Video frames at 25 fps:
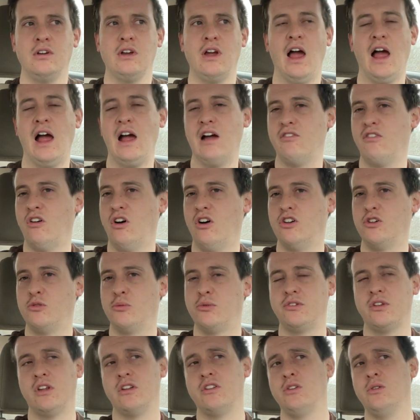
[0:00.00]
have
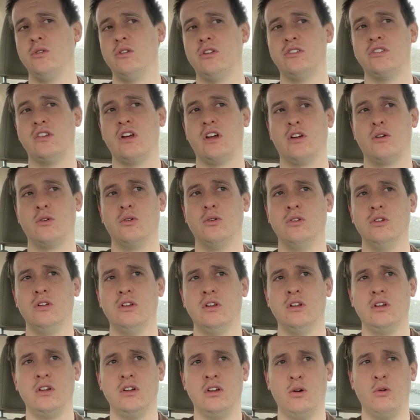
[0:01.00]
100% duty cycle.
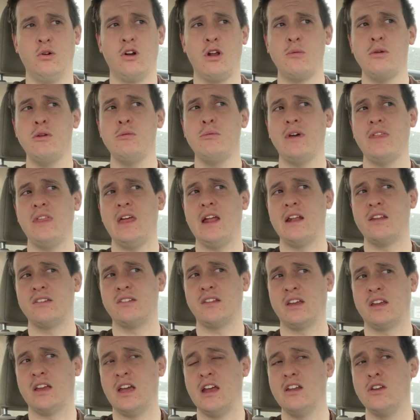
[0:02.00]
What I mean by that is,
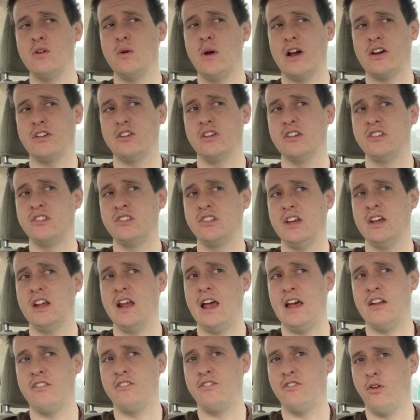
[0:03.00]
like, can you actually sit
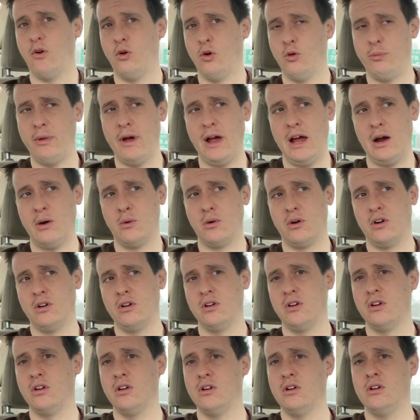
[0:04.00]
at full power,
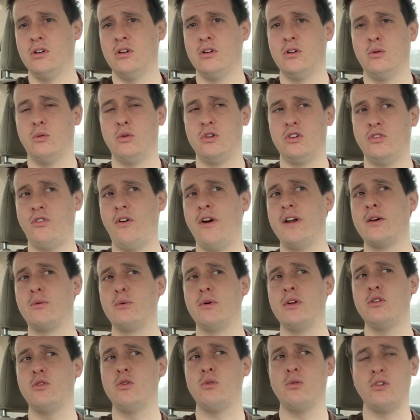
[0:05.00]
which fighting
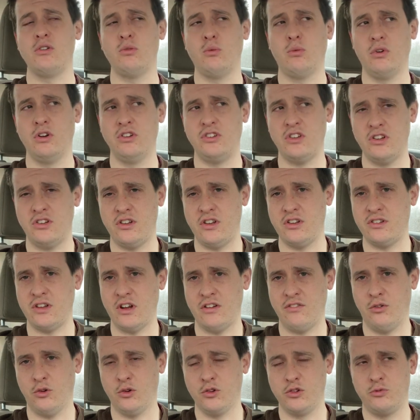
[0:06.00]
wind resistance
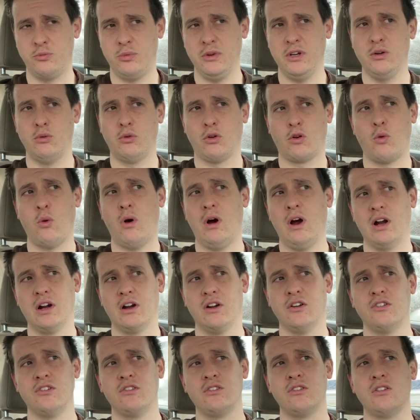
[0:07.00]
at full speed
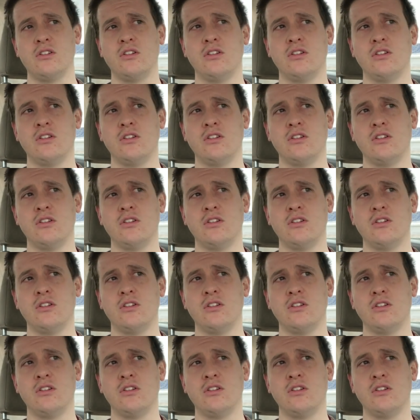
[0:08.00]
requires,